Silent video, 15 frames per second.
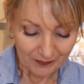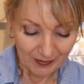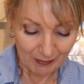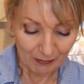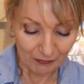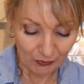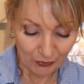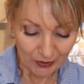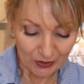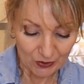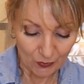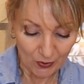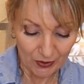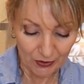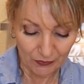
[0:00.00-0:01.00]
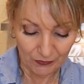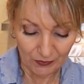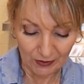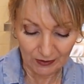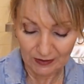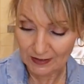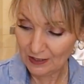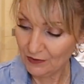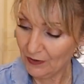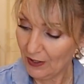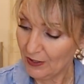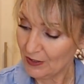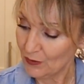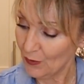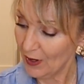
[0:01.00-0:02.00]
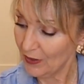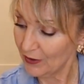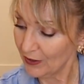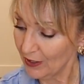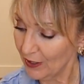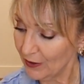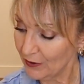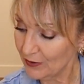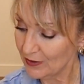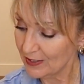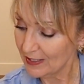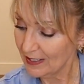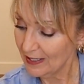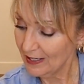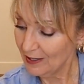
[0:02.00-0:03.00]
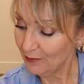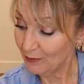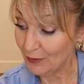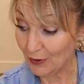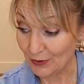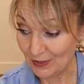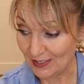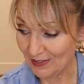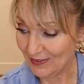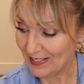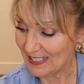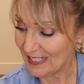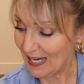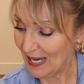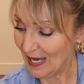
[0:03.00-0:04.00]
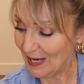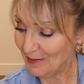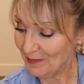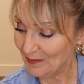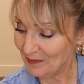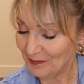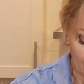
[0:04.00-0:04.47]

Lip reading: I mean, Florida's wonderful as far as weather goes most of the time.